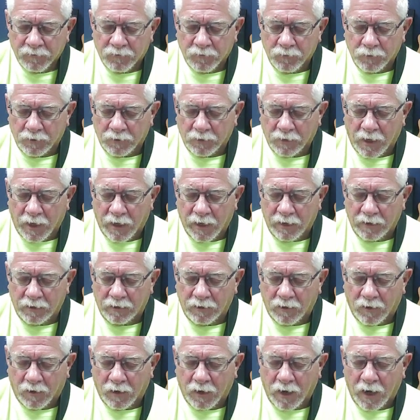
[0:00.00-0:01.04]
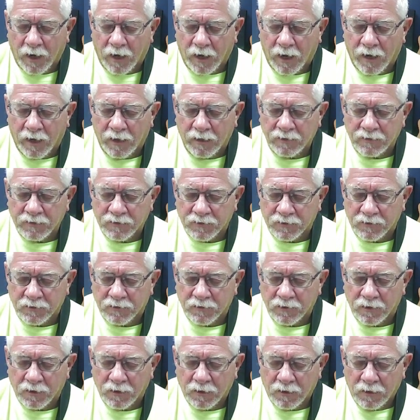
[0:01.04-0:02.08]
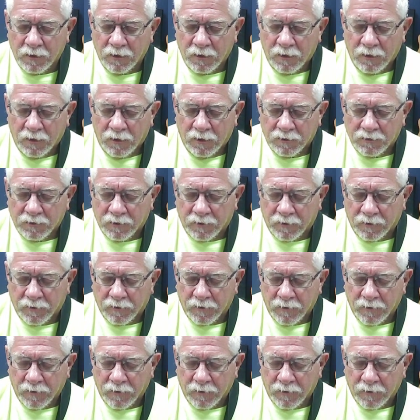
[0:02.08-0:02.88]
to enlighten our eyes, and to, to uh,